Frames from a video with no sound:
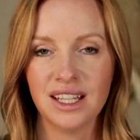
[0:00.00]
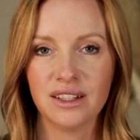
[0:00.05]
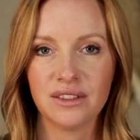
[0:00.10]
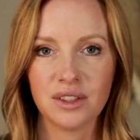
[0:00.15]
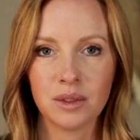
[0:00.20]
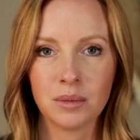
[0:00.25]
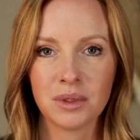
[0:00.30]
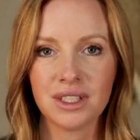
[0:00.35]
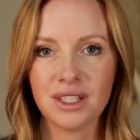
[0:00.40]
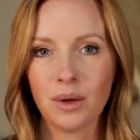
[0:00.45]
If
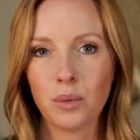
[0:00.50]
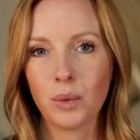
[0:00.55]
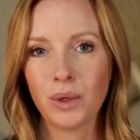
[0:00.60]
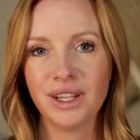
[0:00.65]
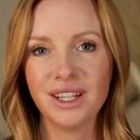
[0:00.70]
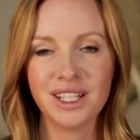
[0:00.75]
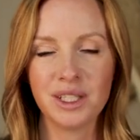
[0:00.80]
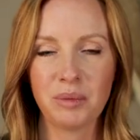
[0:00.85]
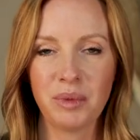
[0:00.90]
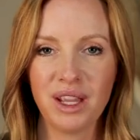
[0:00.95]
someone's not
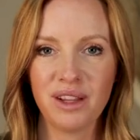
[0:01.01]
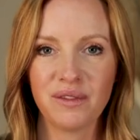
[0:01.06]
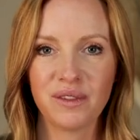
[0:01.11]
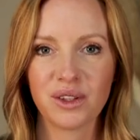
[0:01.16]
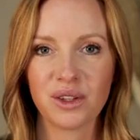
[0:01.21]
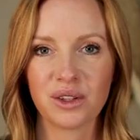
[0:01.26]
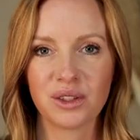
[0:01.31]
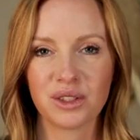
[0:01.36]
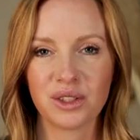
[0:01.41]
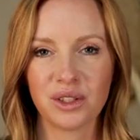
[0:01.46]
willing to pay for
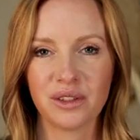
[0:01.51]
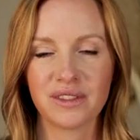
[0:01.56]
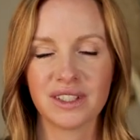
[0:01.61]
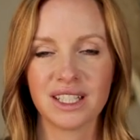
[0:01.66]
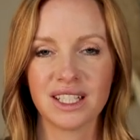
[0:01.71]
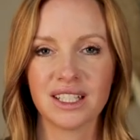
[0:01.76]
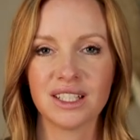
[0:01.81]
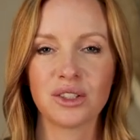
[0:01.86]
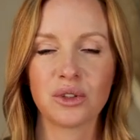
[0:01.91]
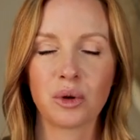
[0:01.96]
your
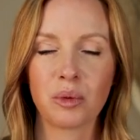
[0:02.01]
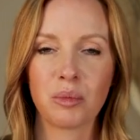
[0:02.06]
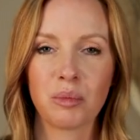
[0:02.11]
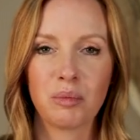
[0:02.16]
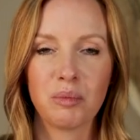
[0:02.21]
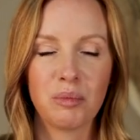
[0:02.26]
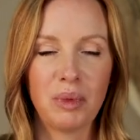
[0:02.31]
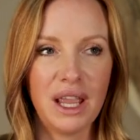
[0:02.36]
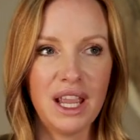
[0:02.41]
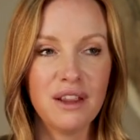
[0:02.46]
services or
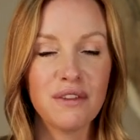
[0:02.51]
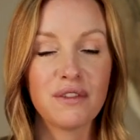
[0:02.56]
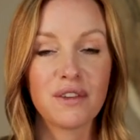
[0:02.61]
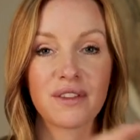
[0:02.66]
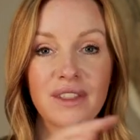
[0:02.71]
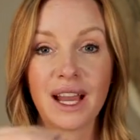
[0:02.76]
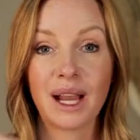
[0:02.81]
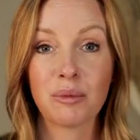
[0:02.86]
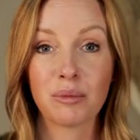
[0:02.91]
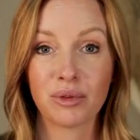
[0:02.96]
pay for
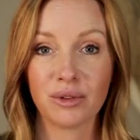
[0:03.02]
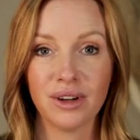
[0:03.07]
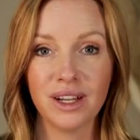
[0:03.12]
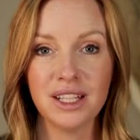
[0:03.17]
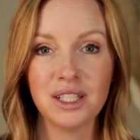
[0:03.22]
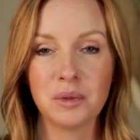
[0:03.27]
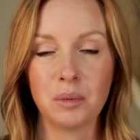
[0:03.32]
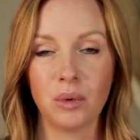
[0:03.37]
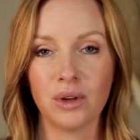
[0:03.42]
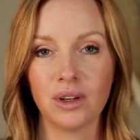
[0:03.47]
that
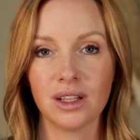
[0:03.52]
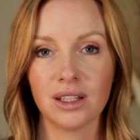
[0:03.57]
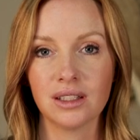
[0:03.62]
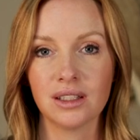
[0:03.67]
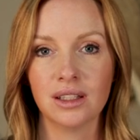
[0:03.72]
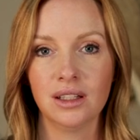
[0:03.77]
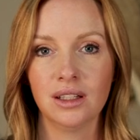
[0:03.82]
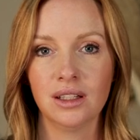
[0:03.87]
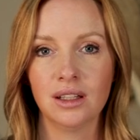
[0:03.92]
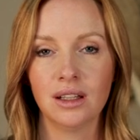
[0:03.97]
price point,
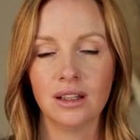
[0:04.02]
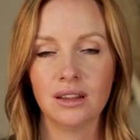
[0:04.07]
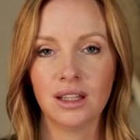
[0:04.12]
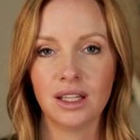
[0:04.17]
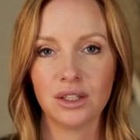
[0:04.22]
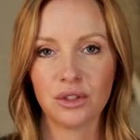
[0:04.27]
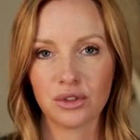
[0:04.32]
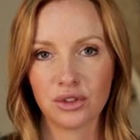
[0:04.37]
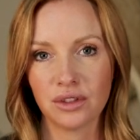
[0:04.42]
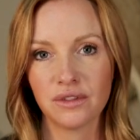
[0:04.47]

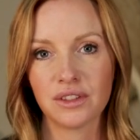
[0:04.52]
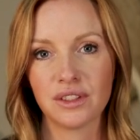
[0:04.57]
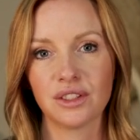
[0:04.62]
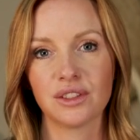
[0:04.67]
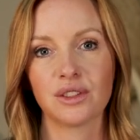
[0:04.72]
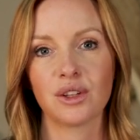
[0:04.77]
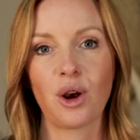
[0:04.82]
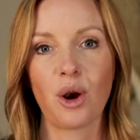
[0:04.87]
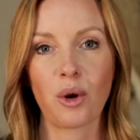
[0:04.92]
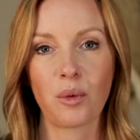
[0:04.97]
then your
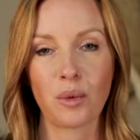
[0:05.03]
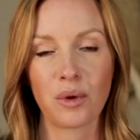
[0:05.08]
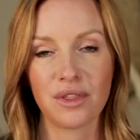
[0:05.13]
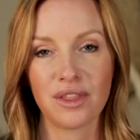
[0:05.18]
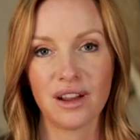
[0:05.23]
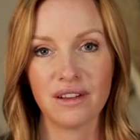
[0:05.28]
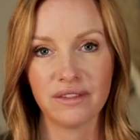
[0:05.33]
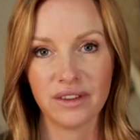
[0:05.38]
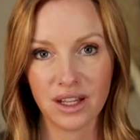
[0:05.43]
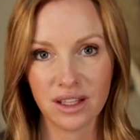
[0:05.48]
services are not worth
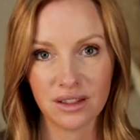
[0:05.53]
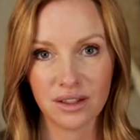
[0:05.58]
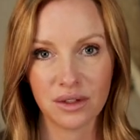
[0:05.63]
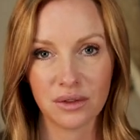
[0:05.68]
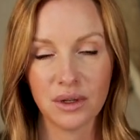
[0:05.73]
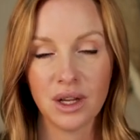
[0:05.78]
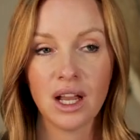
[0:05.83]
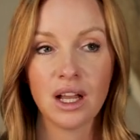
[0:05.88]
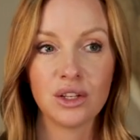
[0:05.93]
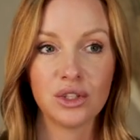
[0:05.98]
that value
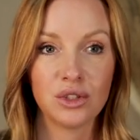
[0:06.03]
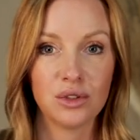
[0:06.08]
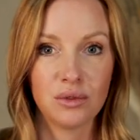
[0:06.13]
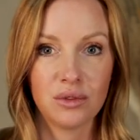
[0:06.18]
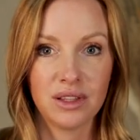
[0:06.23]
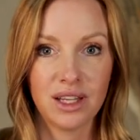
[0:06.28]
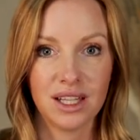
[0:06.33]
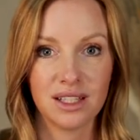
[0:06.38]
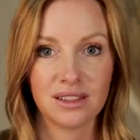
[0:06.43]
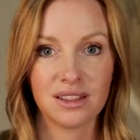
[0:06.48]
to
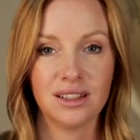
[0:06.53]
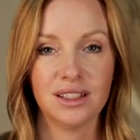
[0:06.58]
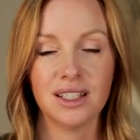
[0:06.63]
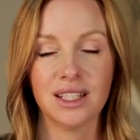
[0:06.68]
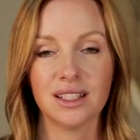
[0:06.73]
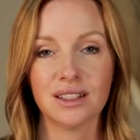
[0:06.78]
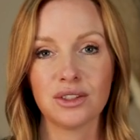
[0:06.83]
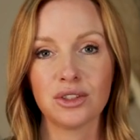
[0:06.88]
that client.